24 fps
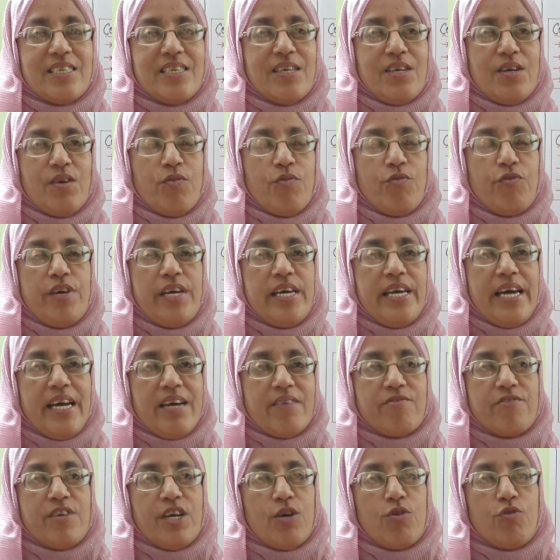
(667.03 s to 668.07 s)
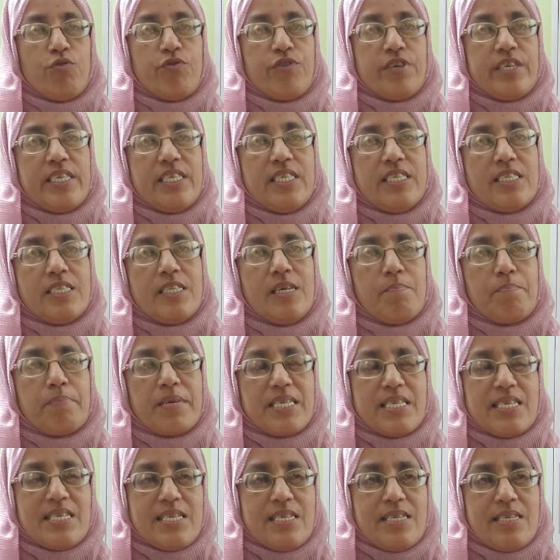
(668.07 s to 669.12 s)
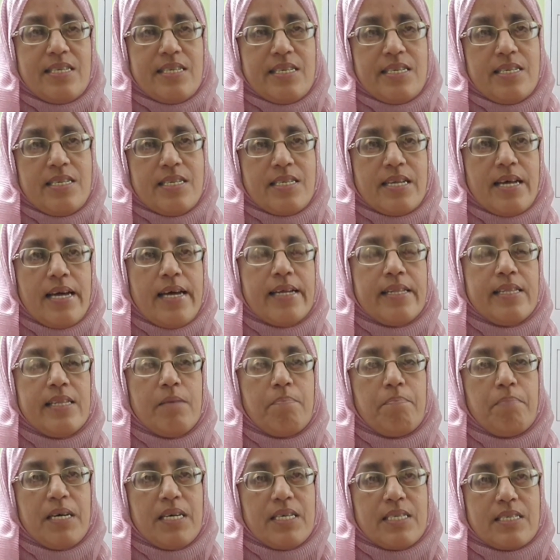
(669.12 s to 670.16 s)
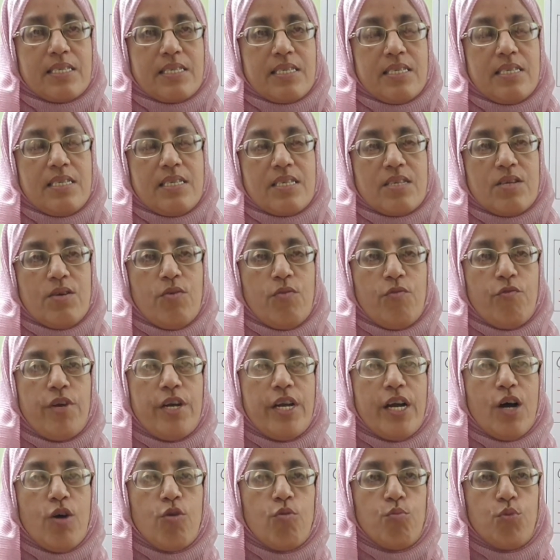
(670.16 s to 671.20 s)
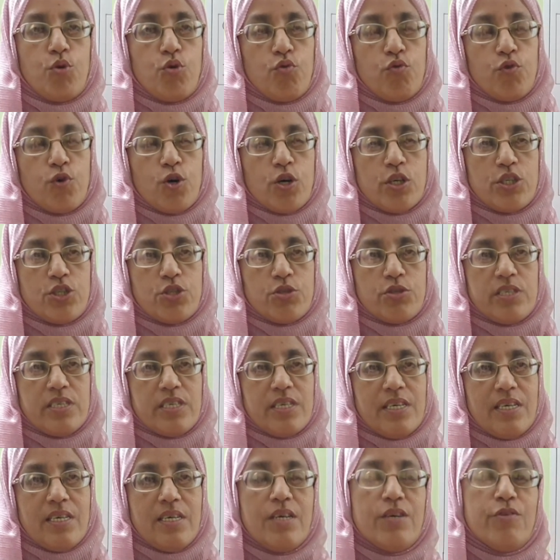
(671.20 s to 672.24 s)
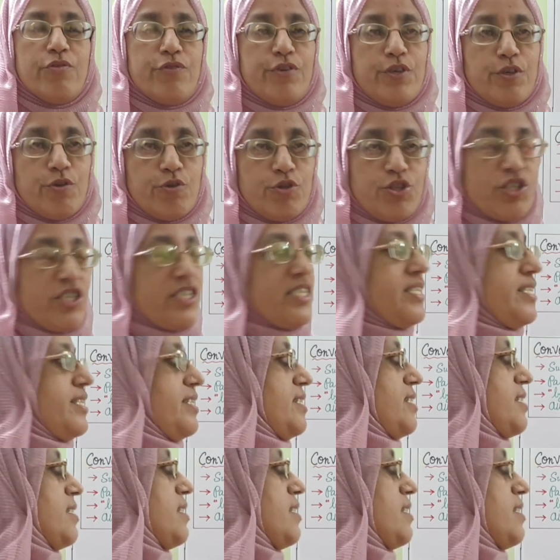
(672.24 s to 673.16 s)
we have now finished the present tense and the past tense. We now move on to the future tense.